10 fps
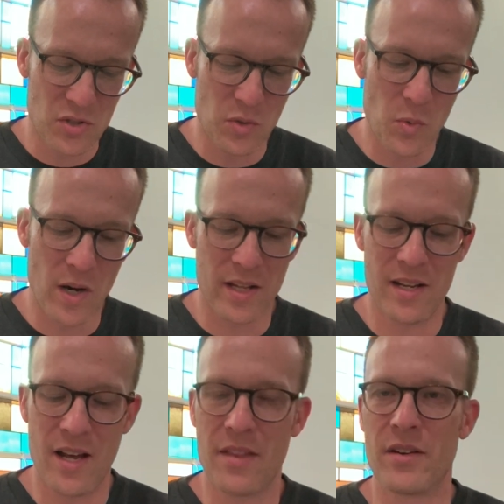to one
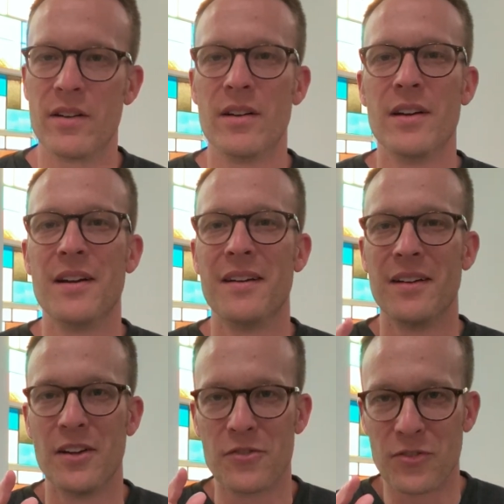another,
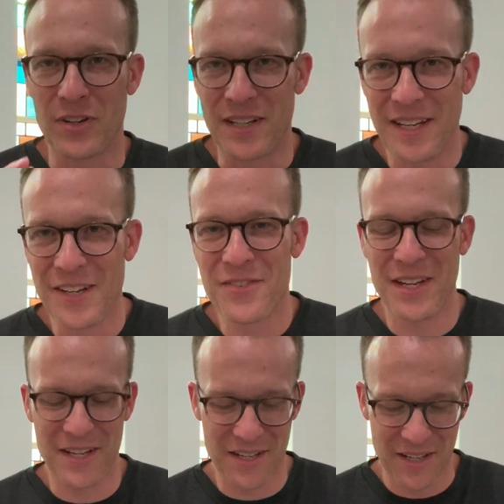
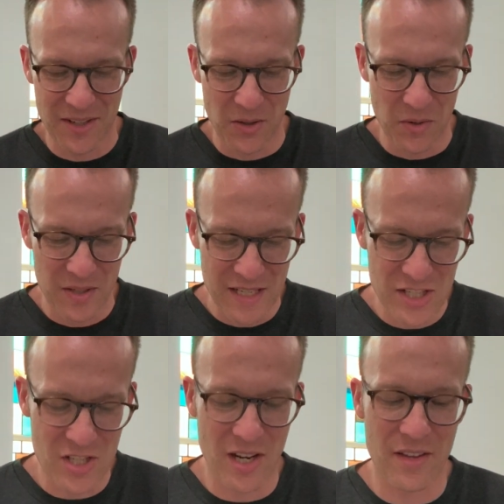forgiving
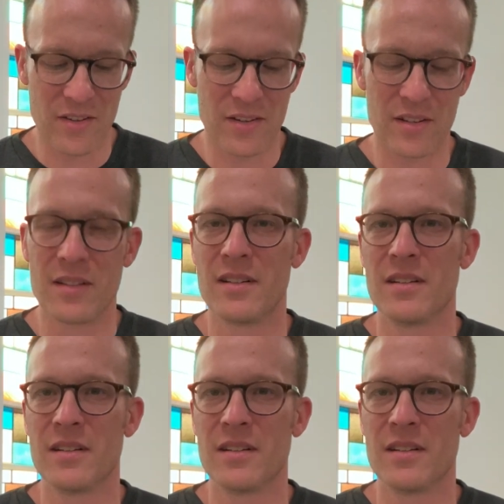each other,